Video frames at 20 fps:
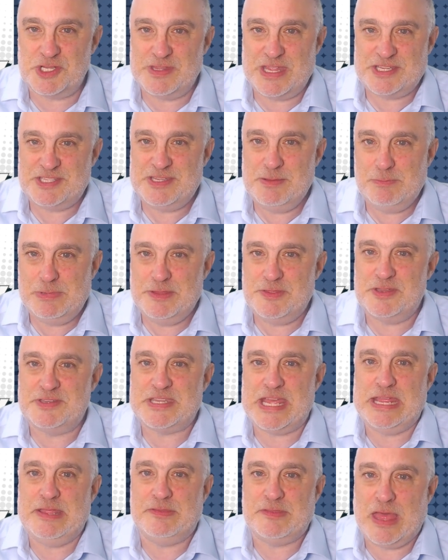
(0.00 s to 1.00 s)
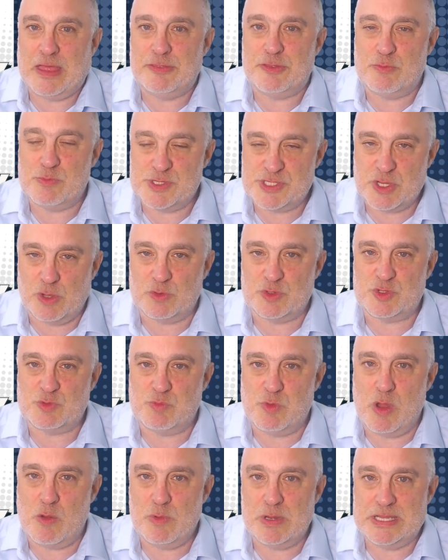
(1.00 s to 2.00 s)
That's simply the date that the results
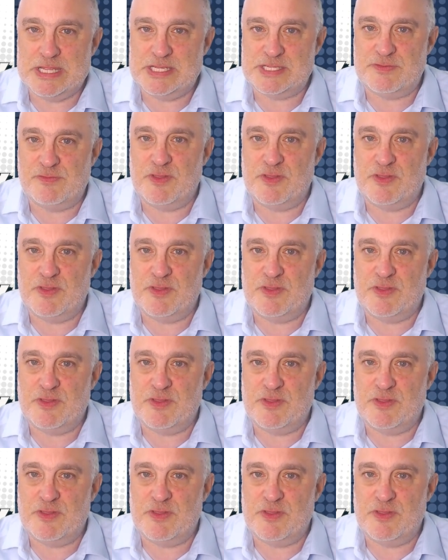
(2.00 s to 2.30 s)
were released